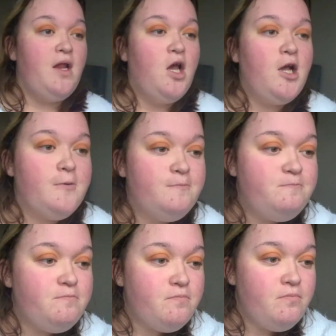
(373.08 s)
look.
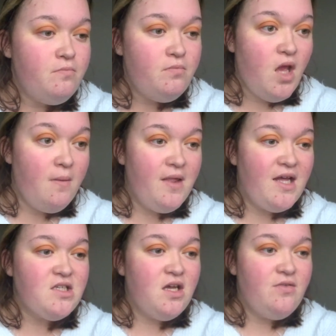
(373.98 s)
But
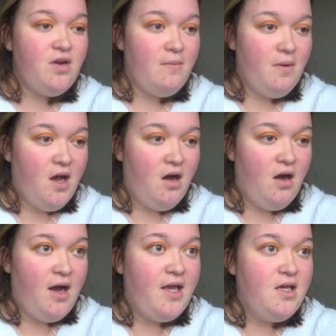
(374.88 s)
that's kind of like my
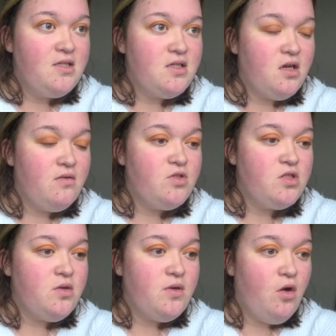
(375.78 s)
eyes. I kind of just
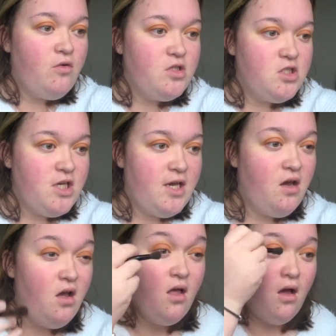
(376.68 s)
do an orangey
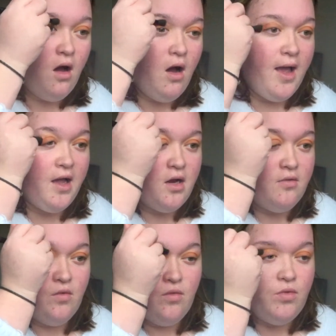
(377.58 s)
eye kind of
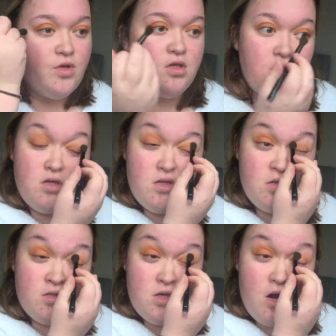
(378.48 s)
all the
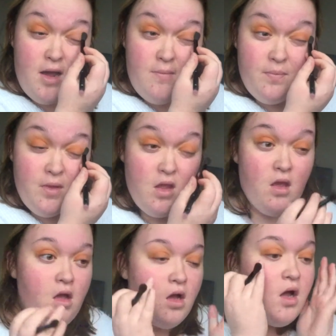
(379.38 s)

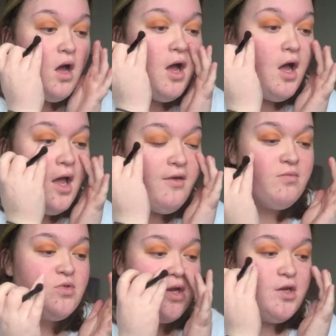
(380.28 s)
time. If I'm
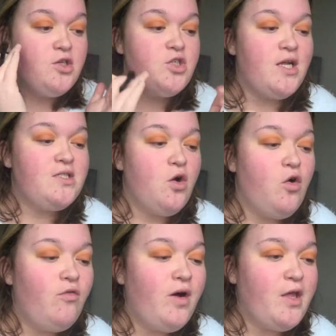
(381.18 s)
trying to neutralize it,
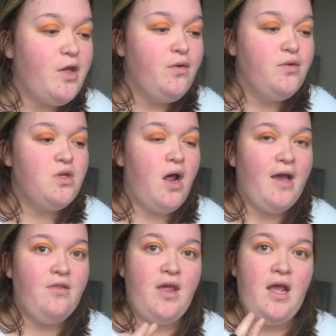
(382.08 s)
or if I use
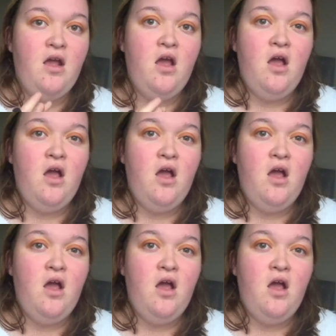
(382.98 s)
like the